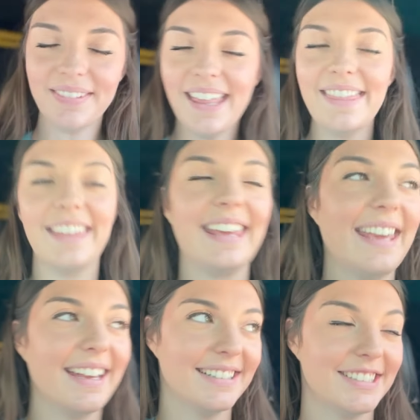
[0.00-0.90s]

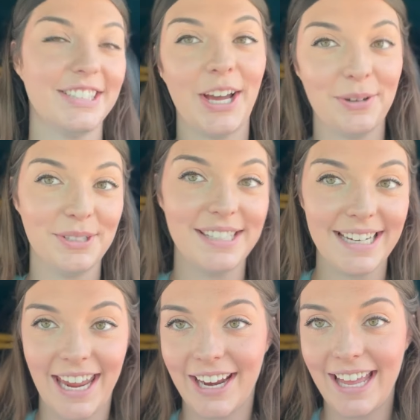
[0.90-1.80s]
the totes to
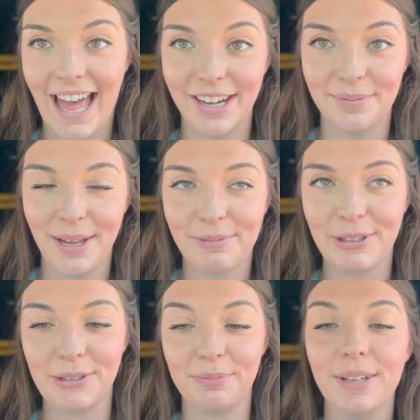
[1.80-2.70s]
carry out of my
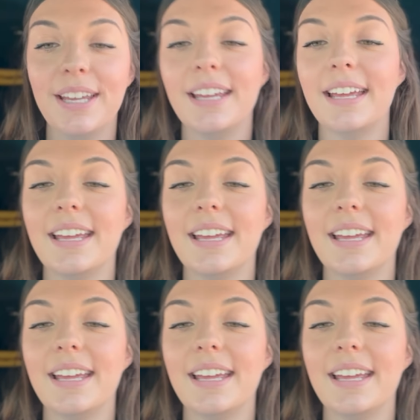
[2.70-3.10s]
room.